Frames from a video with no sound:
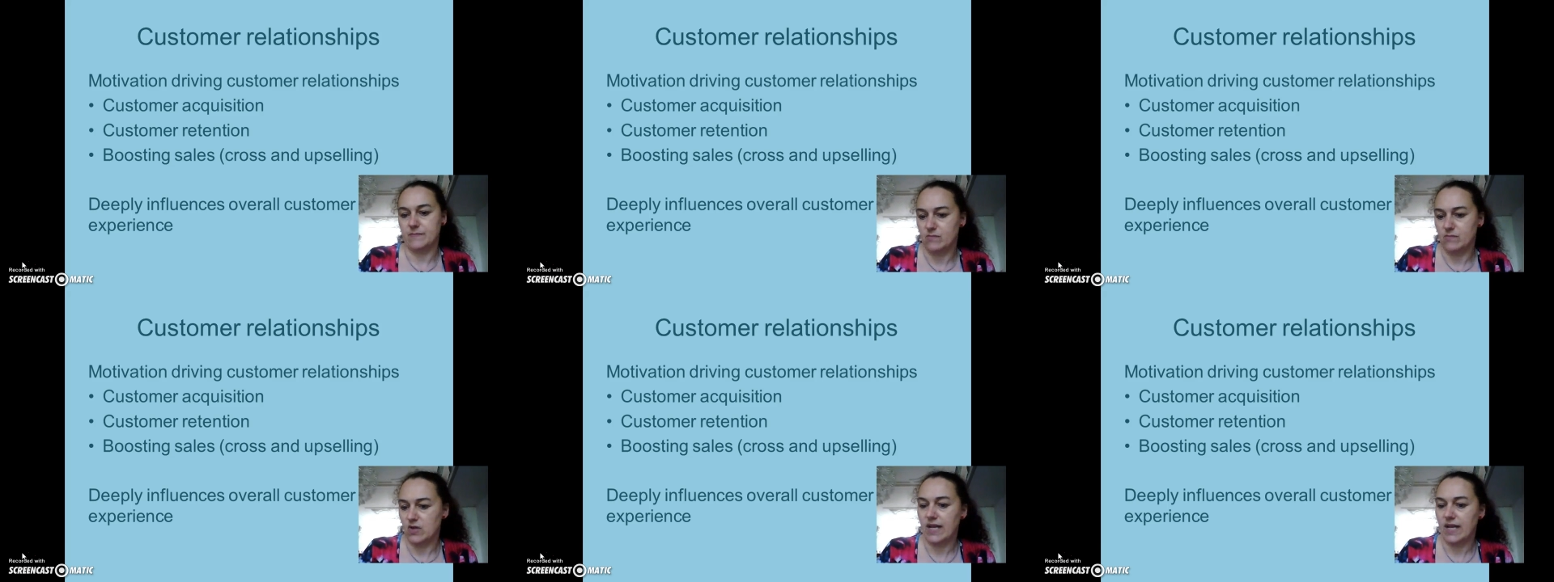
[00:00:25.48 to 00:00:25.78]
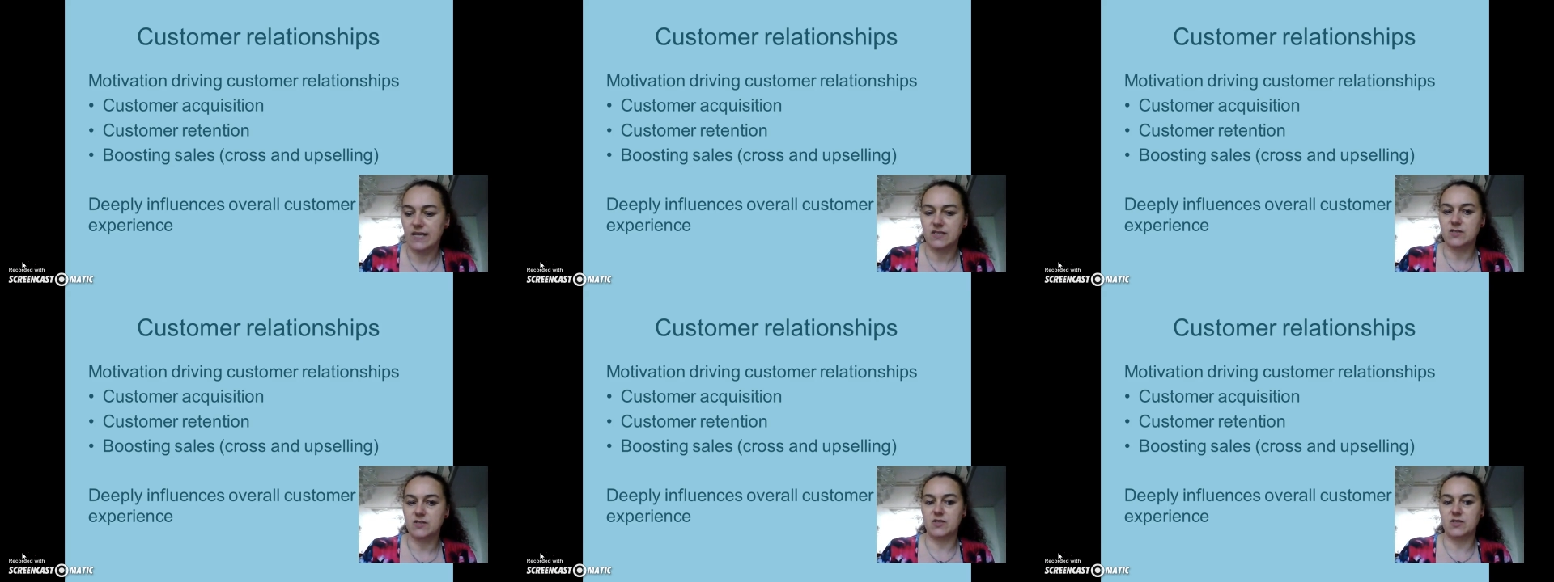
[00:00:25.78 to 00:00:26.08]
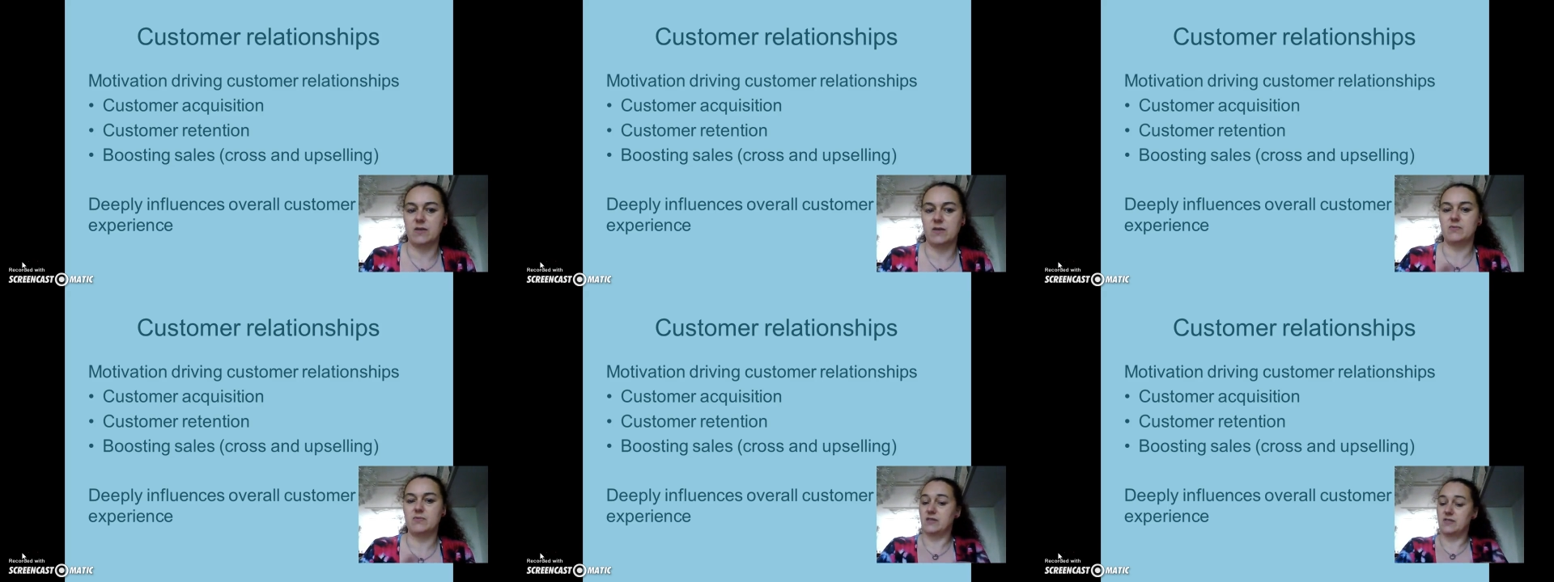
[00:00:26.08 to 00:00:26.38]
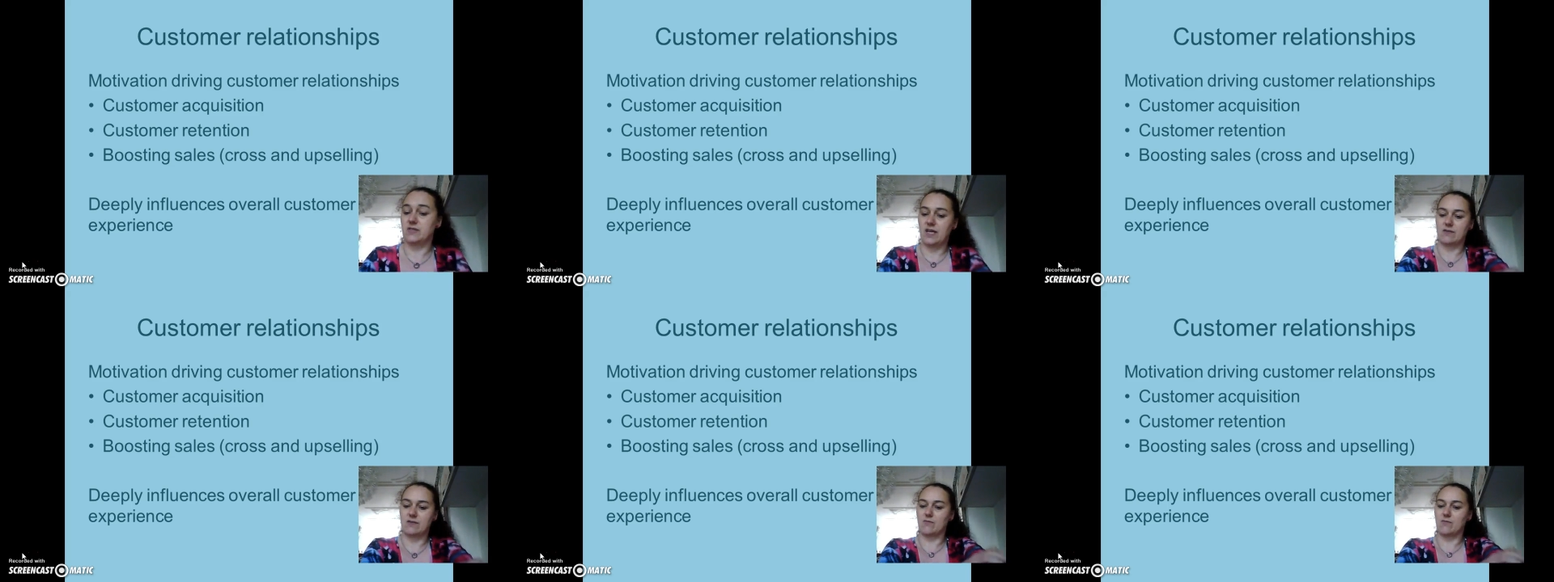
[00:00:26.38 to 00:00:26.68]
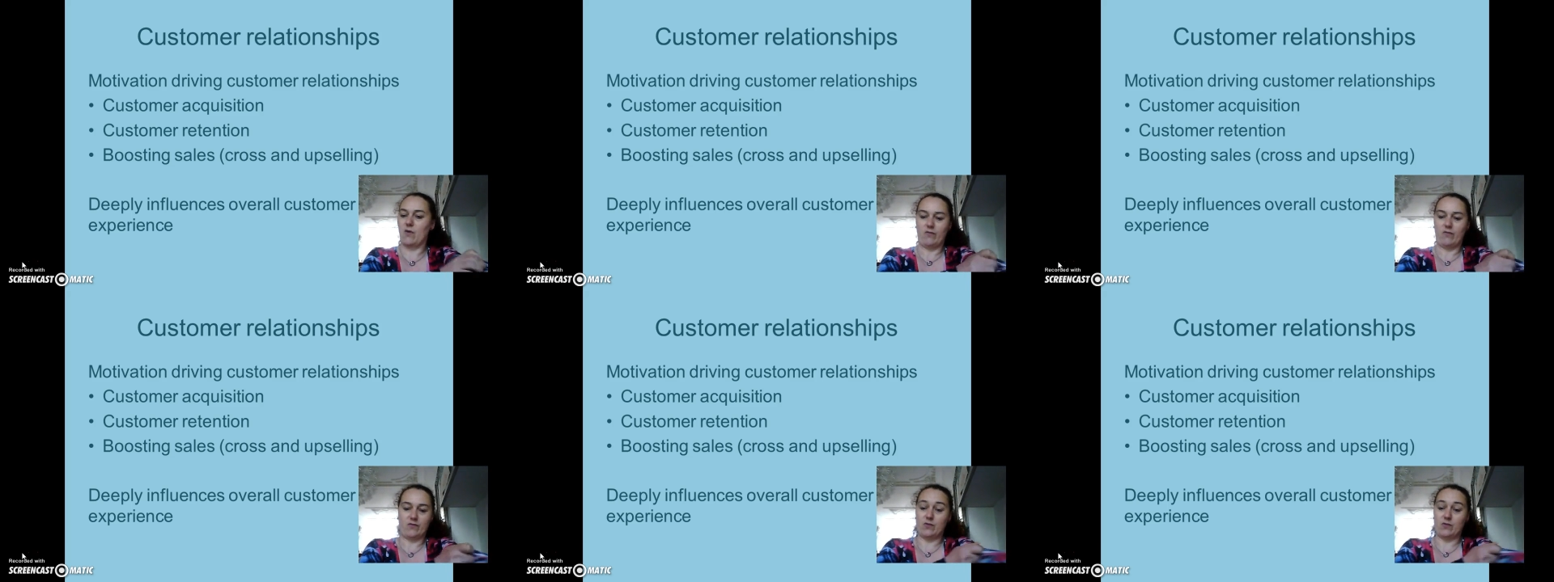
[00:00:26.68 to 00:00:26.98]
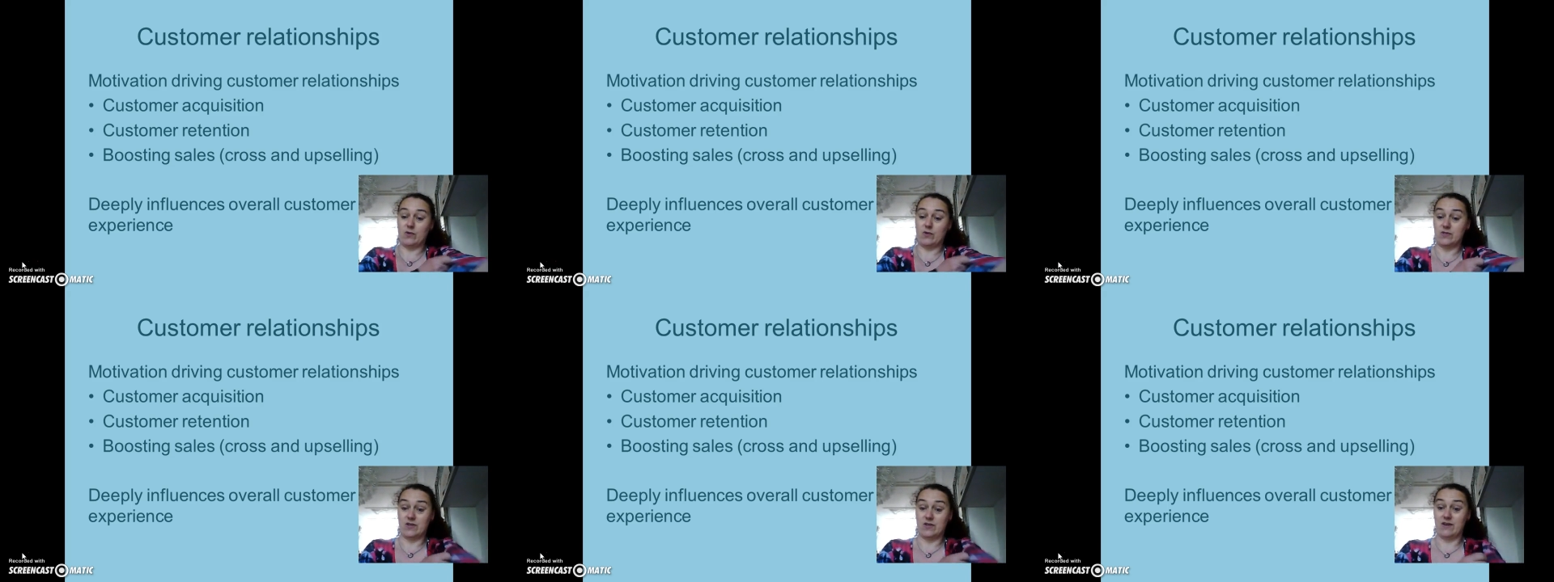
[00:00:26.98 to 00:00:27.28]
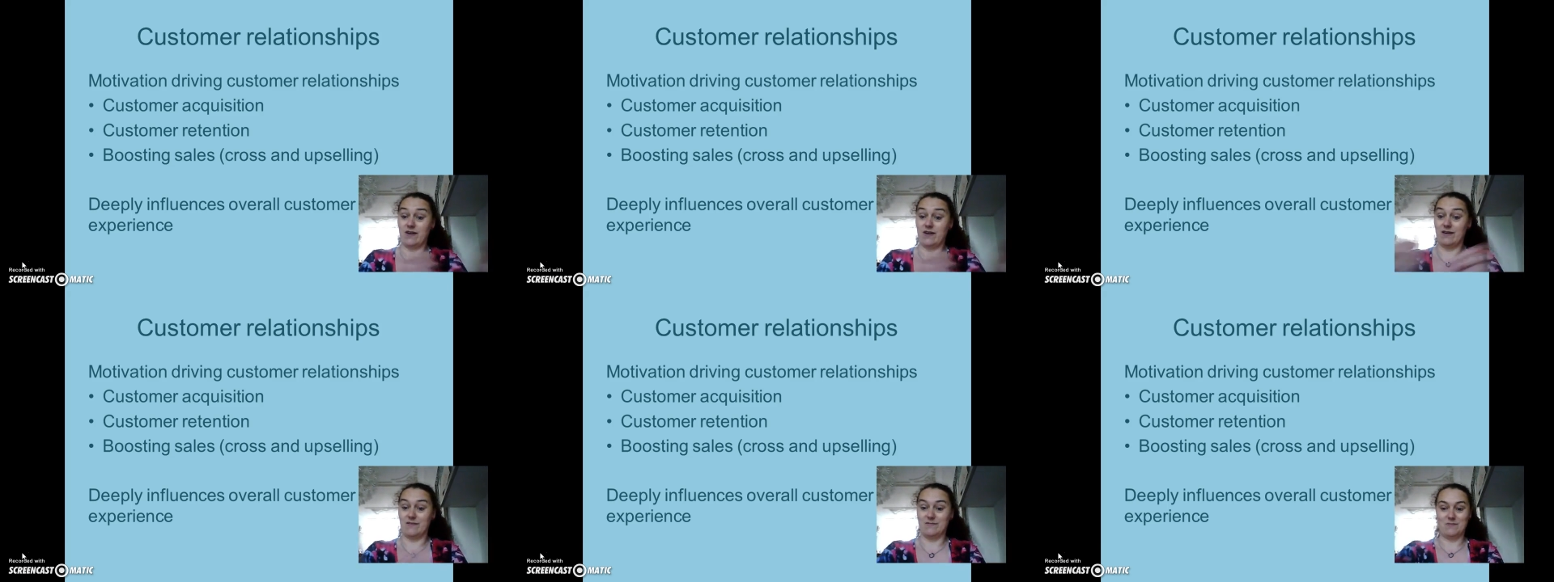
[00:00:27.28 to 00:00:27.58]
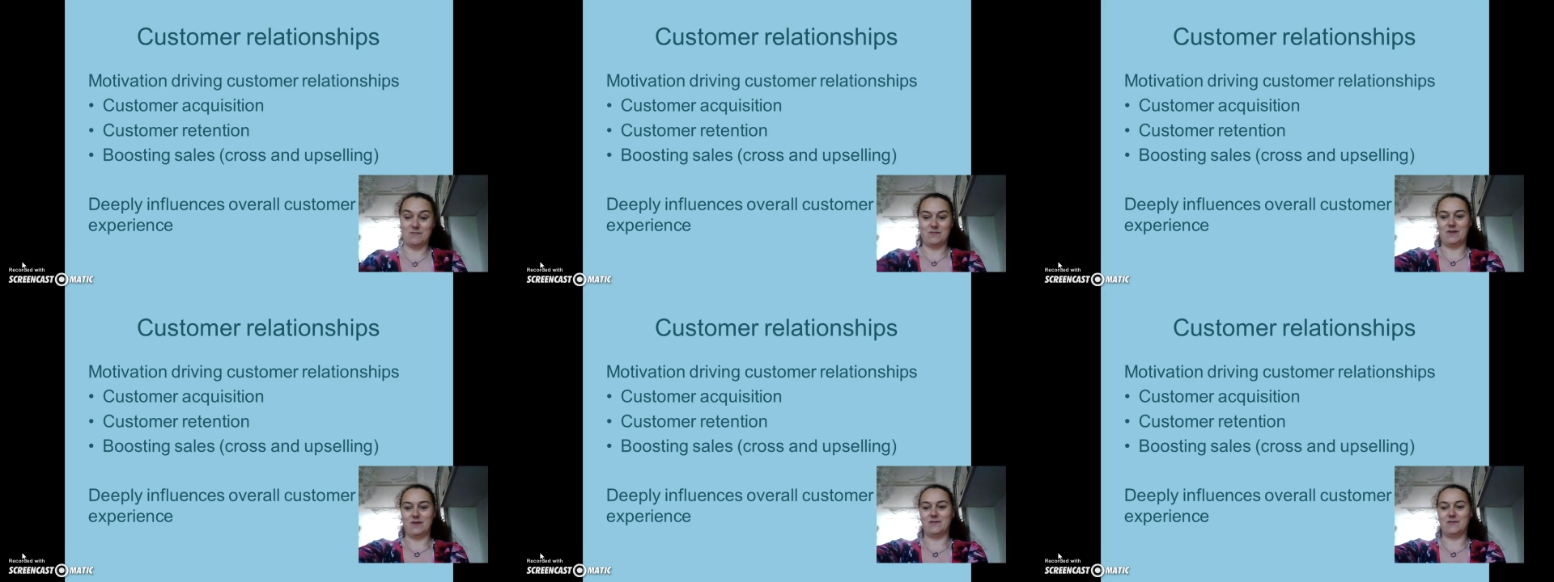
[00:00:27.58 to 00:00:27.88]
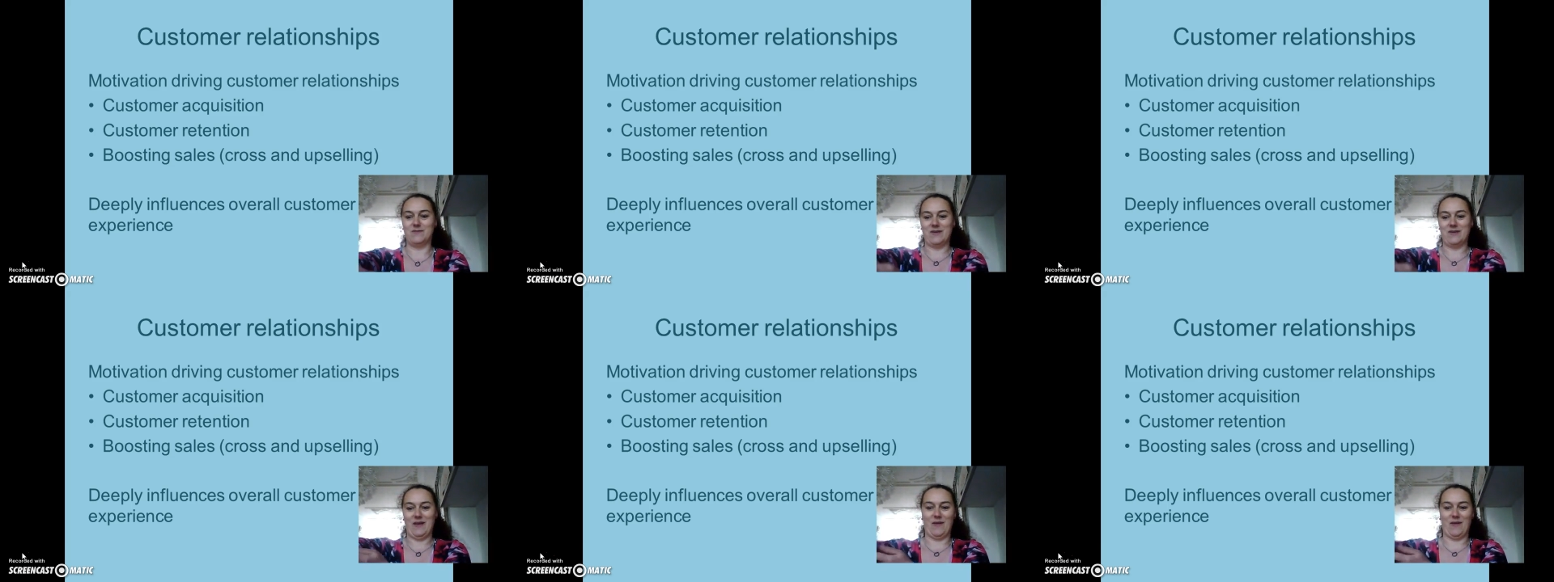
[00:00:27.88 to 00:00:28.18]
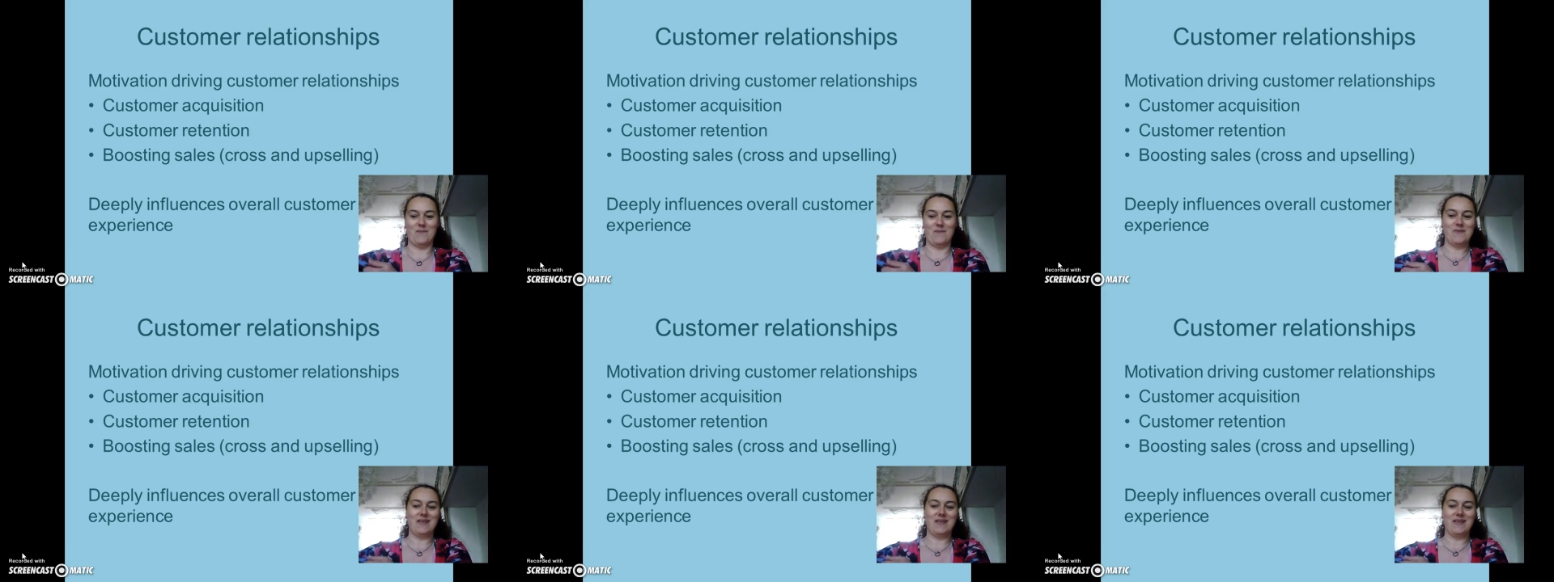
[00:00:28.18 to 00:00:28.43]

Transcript: relationships in general, of course, are one of the